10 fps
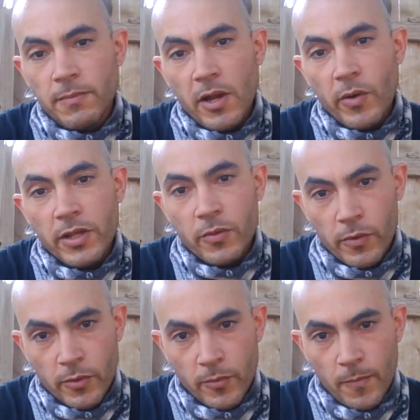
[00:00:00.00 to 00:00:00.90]
my way
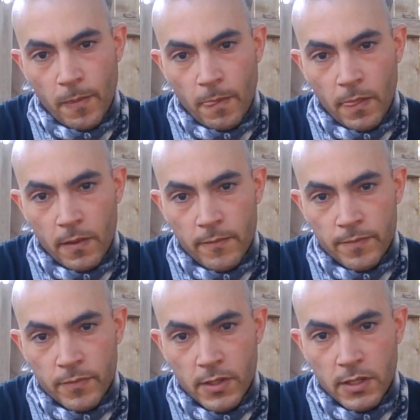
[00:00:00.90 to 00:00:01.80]
through
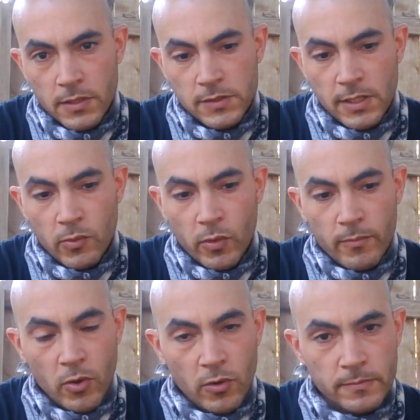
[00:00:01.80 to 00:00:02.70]
an unstable wormhole.